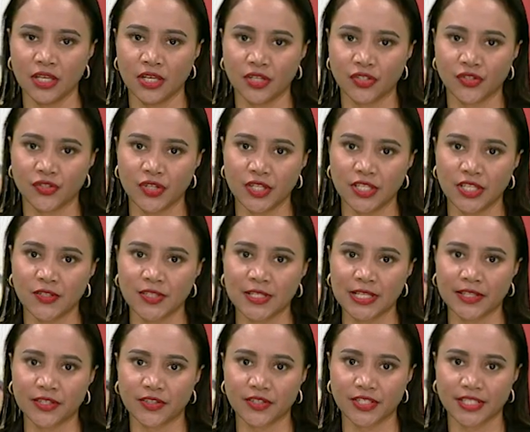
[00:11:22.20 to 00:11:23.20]
Three New
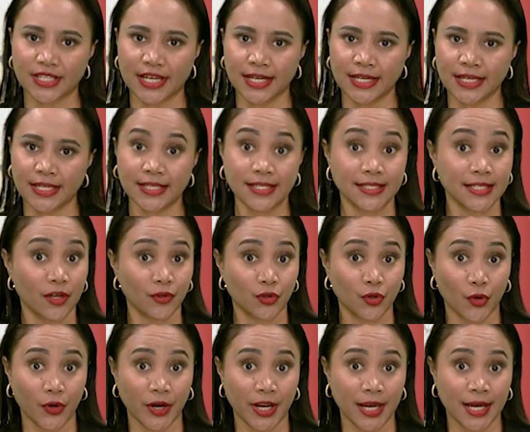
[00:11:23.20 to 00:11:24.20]
Zealanders die in South
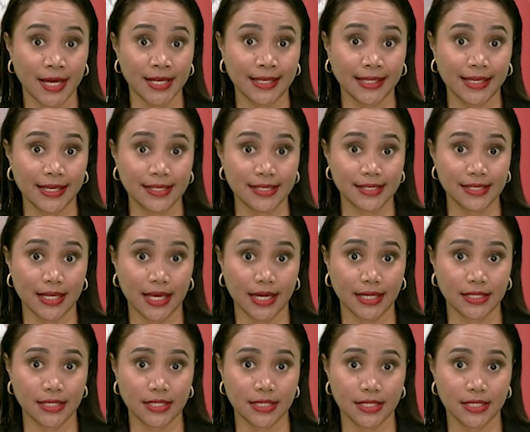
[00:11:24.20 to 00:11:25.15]
Korea landslide.